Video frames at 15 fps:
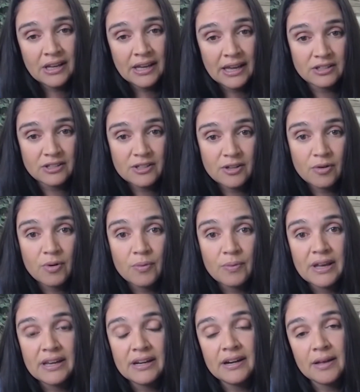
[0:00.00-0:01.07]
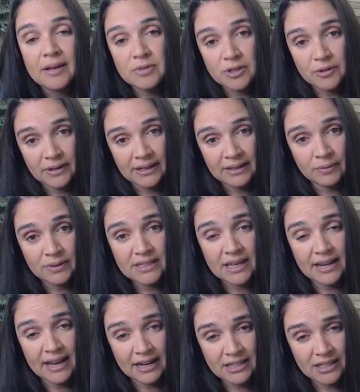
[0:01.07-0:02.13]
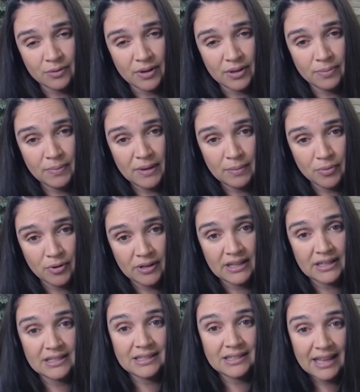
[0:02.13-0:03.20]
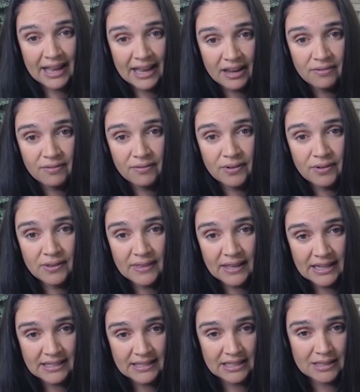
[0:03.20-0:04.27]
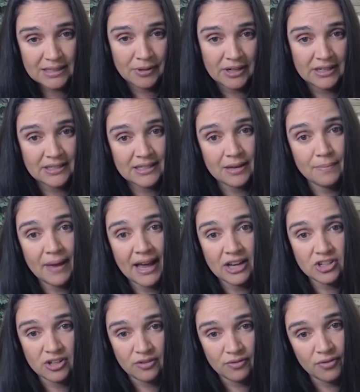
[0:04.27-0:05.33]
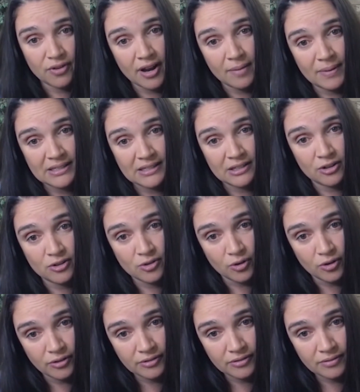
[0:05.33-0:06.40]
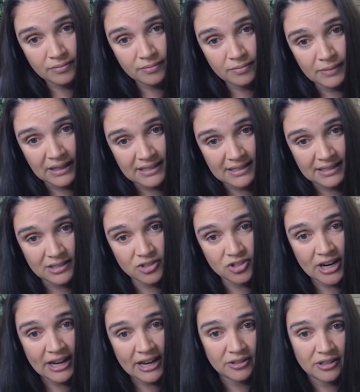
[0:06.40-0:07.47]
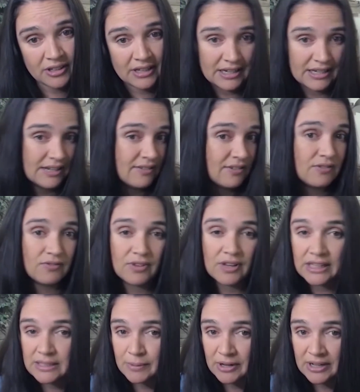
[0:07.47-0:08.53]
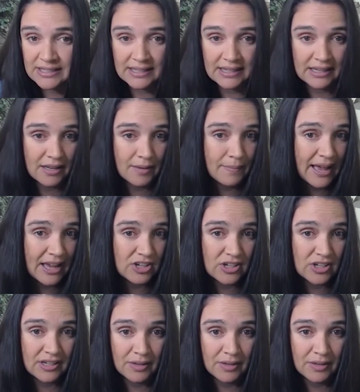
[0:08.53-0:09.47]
And so what we ended up doing was connecting with people in his life that he's experienced compassion from as an adult, because in his childhood, he didn't experience any compassion.